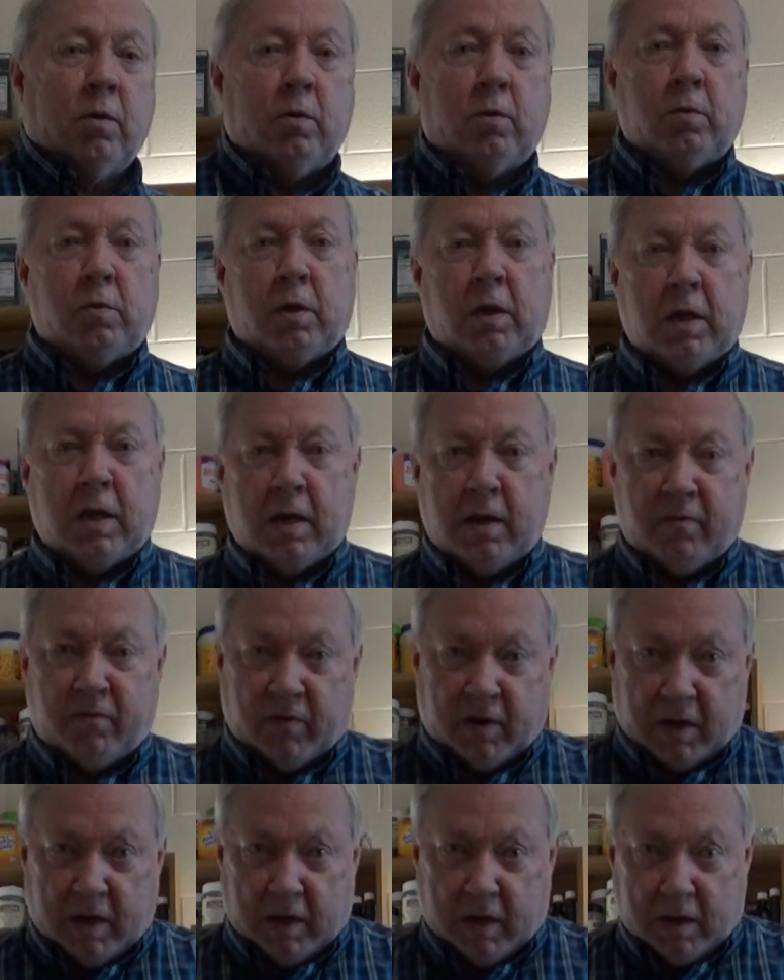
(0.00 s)
Good
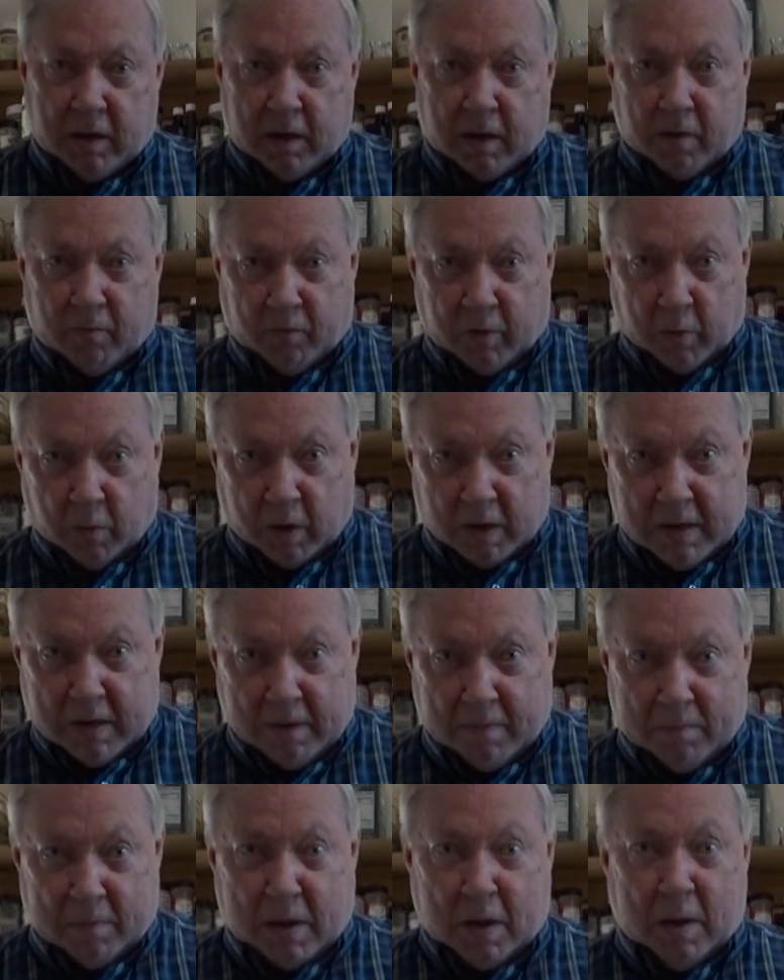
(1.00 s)
evening,
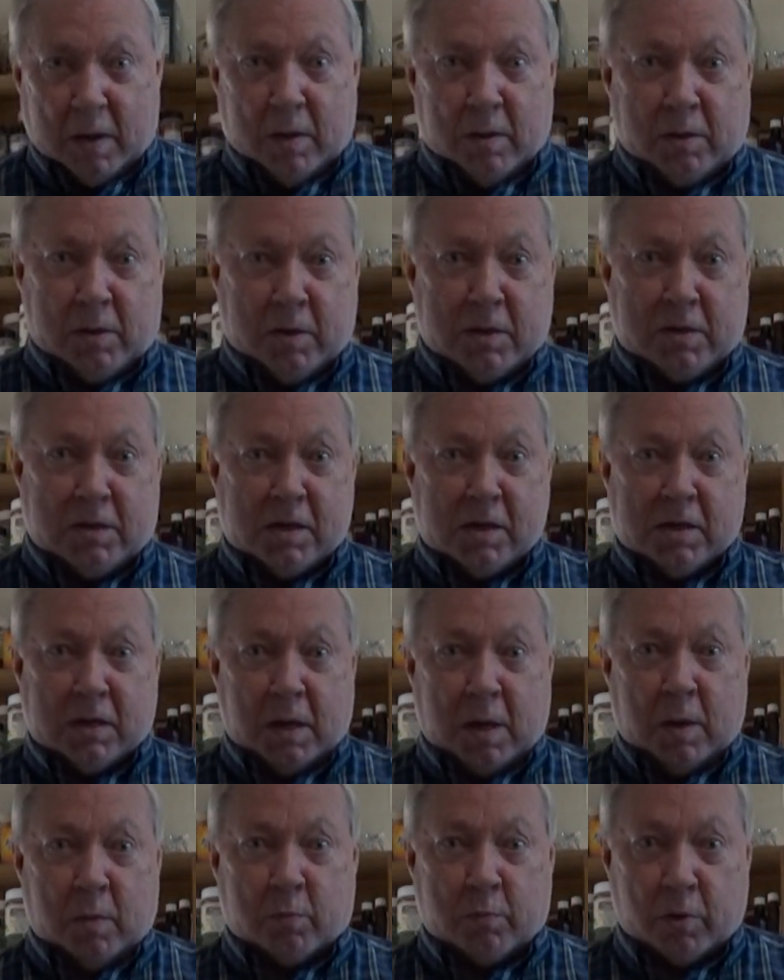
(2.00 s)
everyone. This is
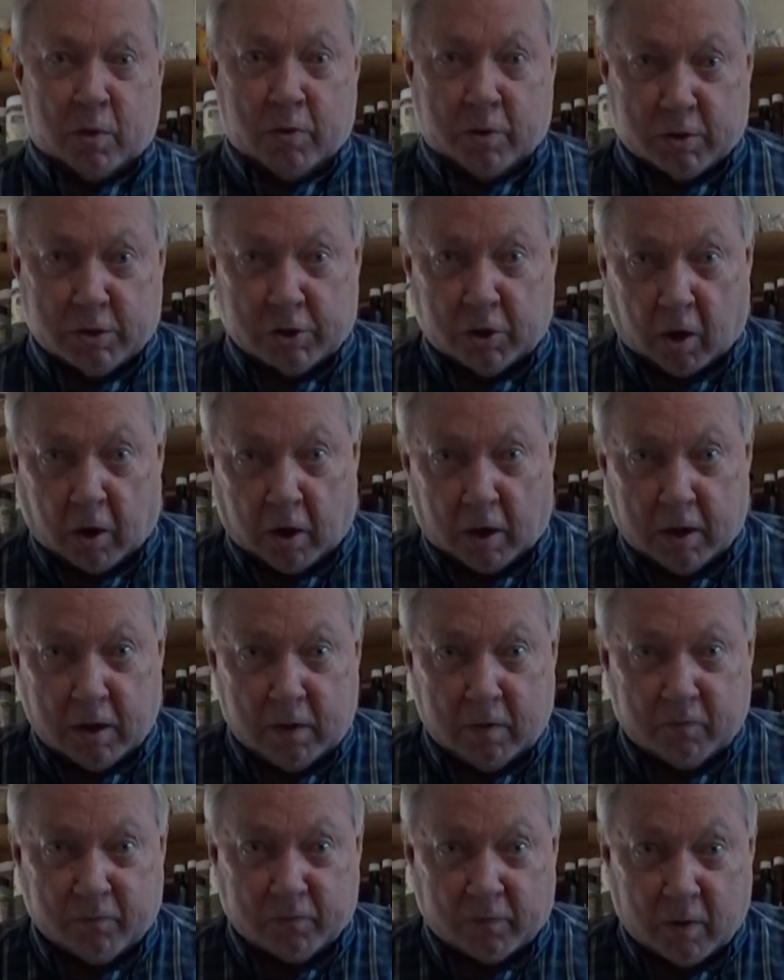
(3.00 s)
Brother Charlie
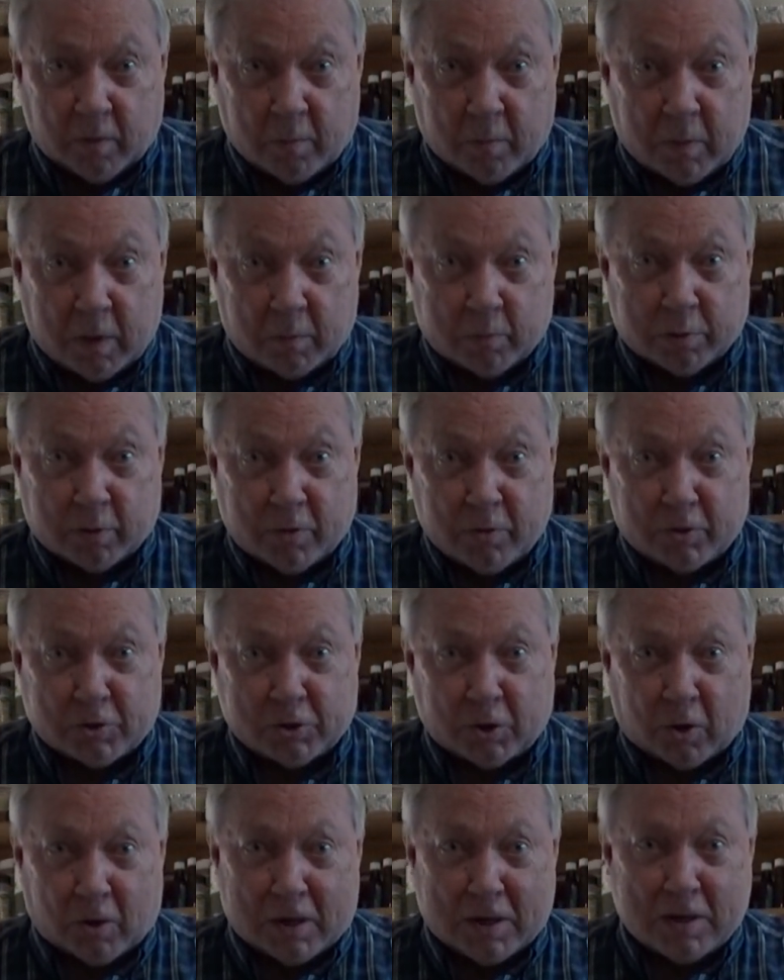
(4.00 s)
from Brother
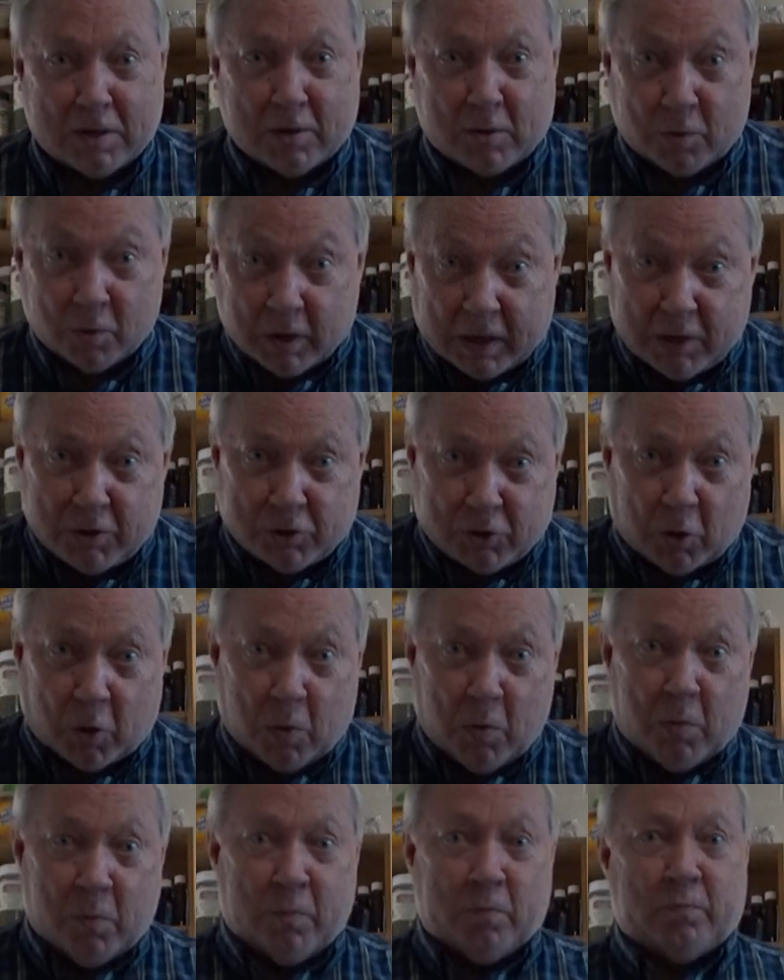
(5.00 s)
Charlie's Cooking
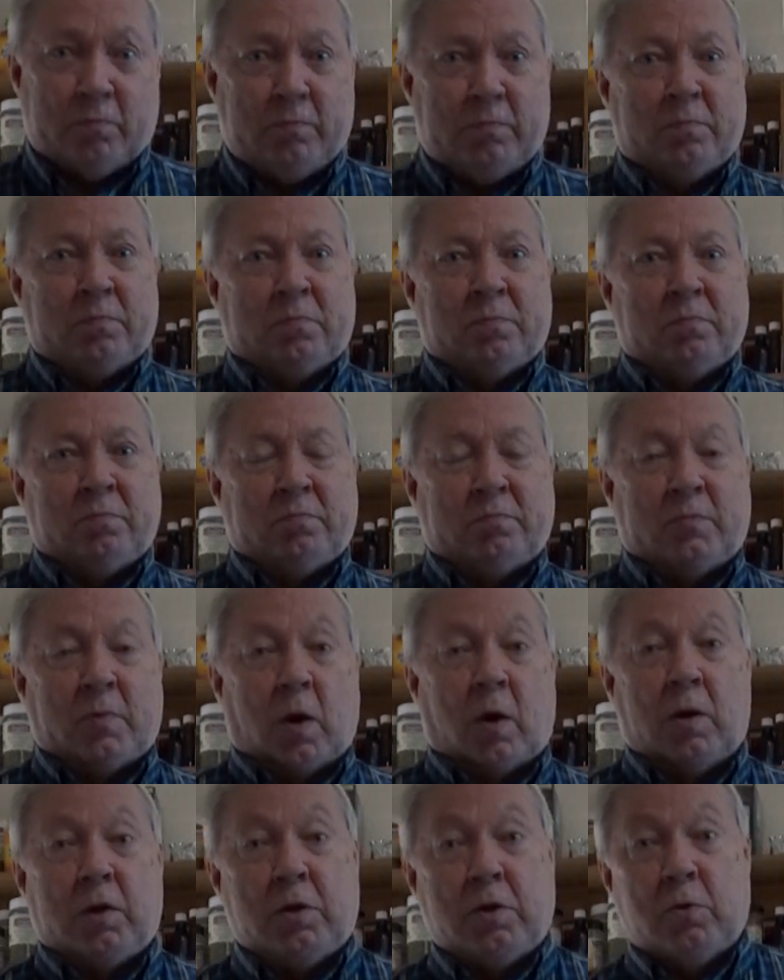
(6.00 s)
Show
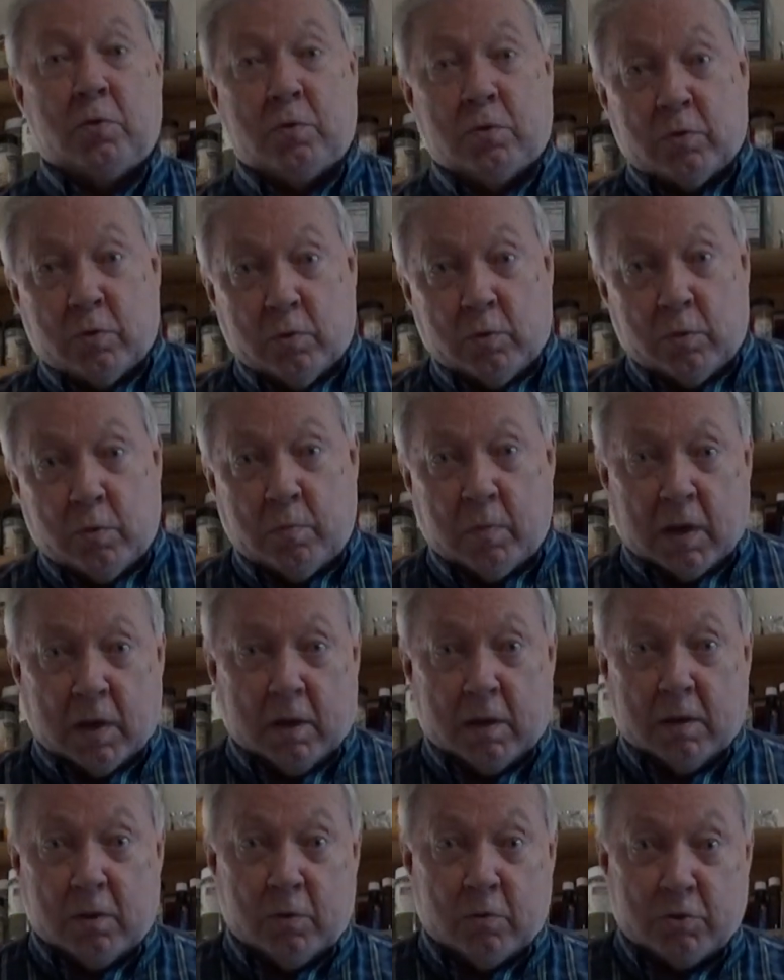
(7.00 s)
on YouTube
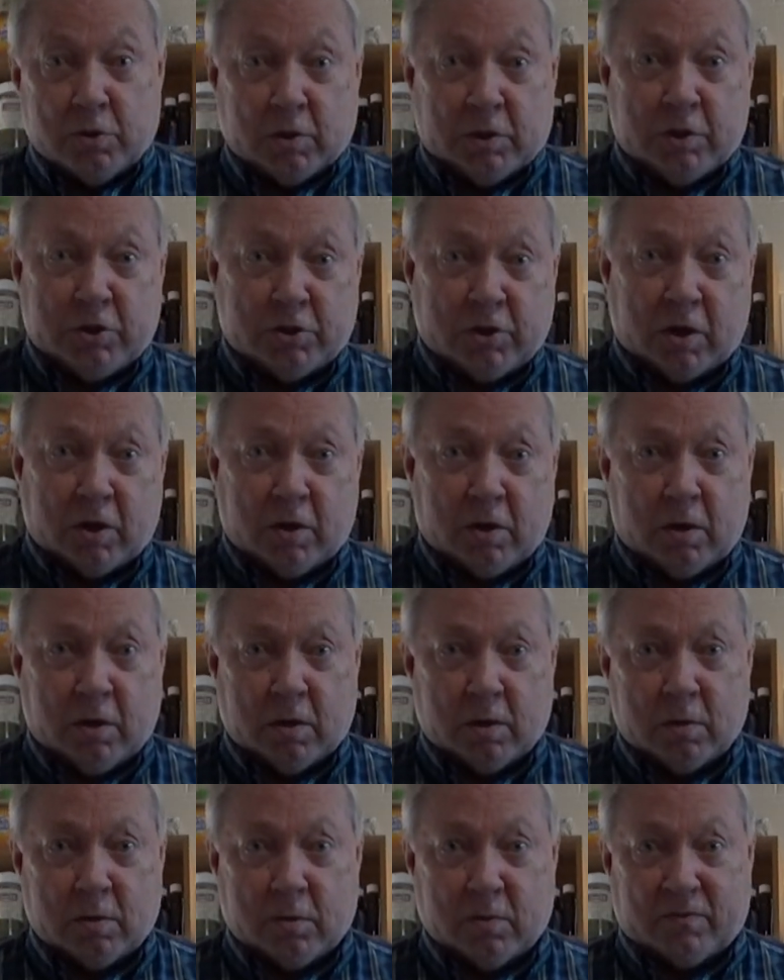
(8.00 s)
and usually
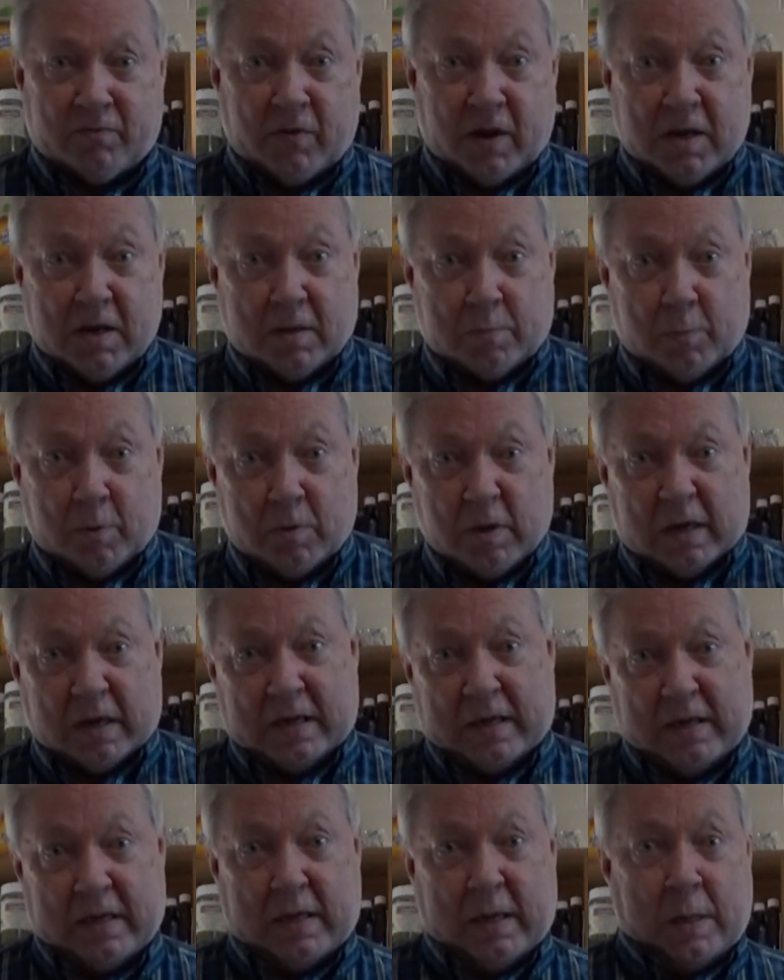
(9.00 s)
shared to Facebook.
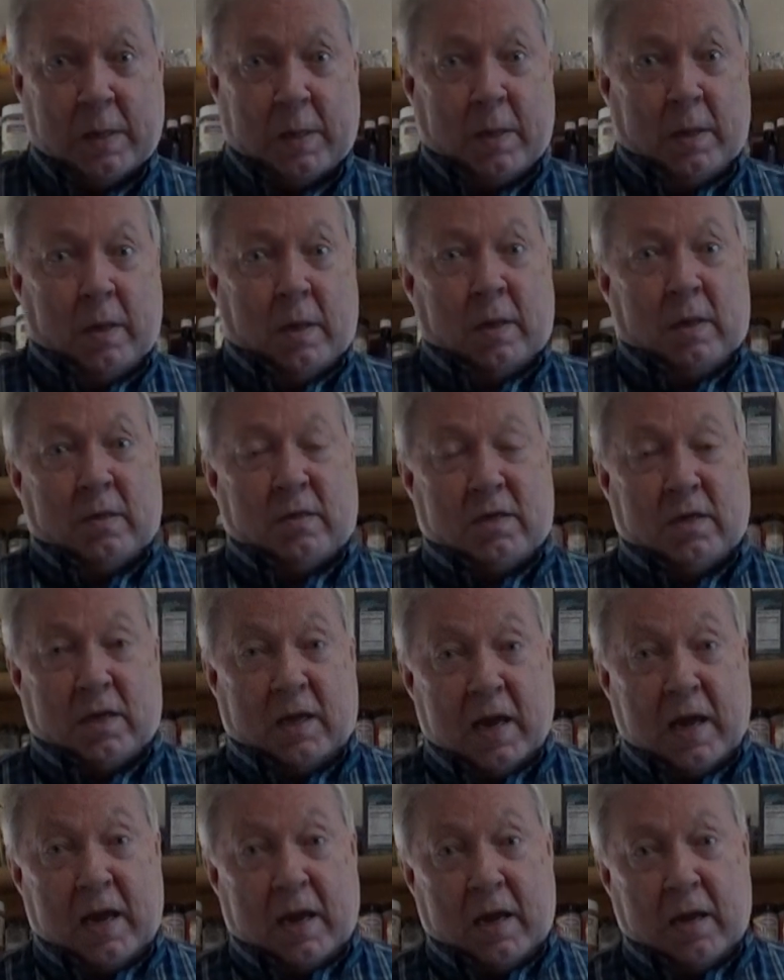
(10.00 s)

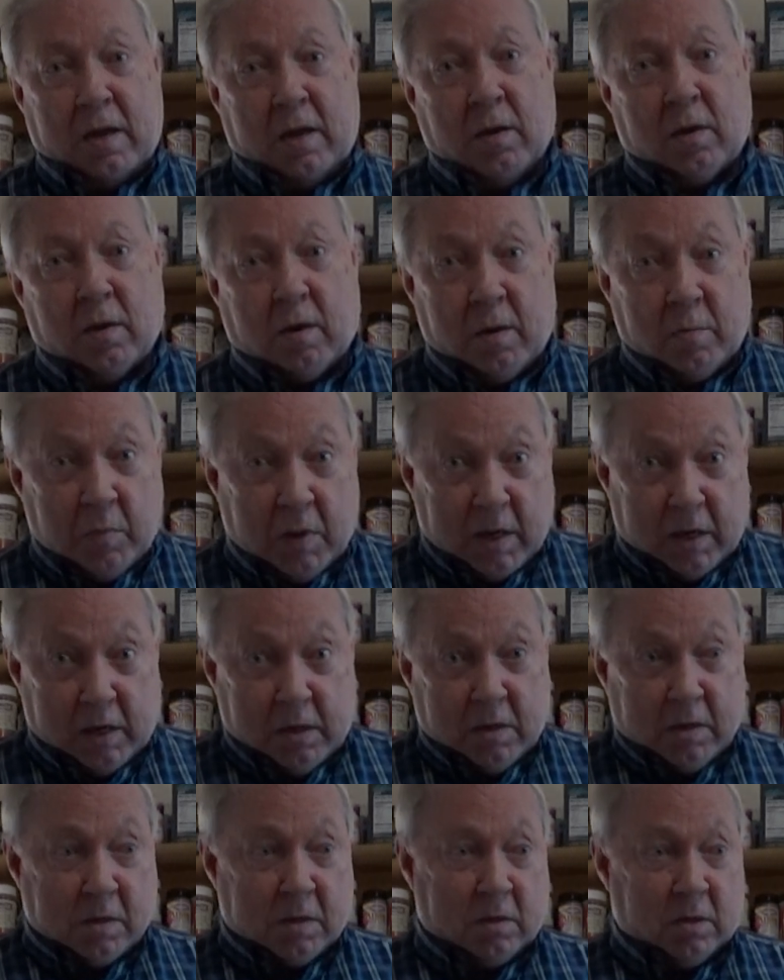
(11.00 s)
Today I made
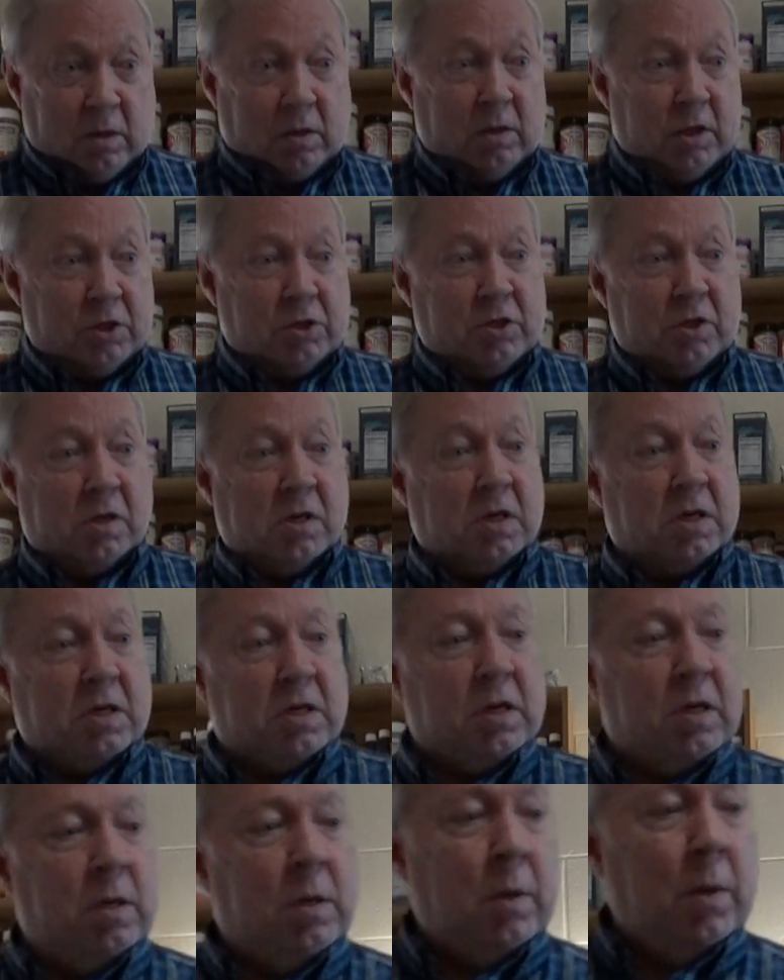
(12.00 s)
this
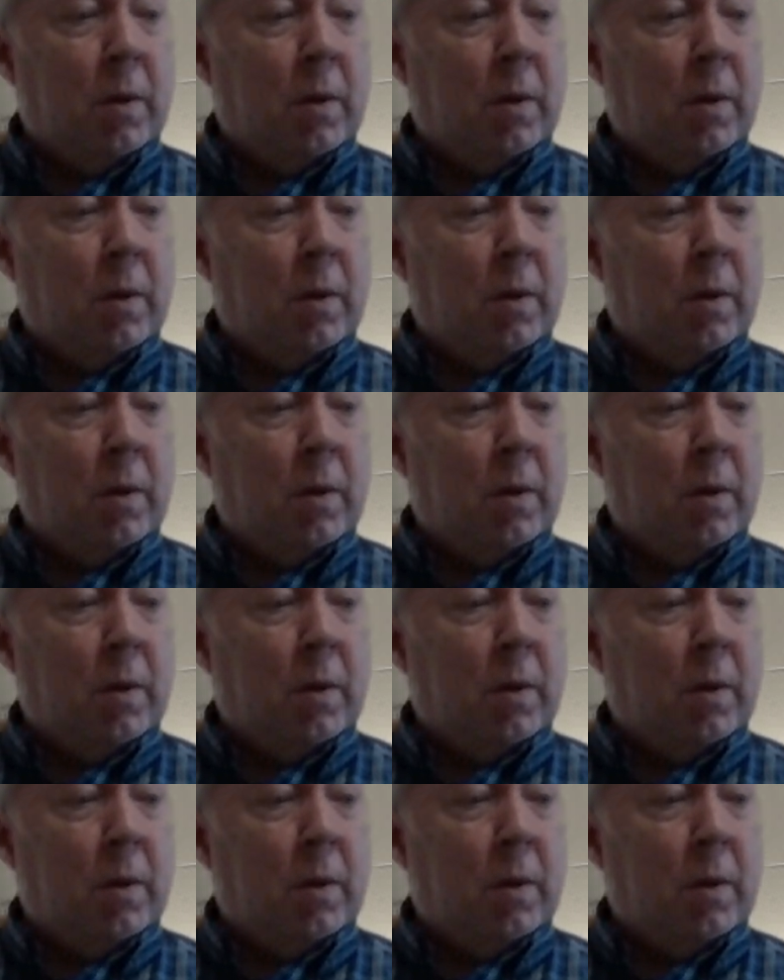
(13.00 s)
delicious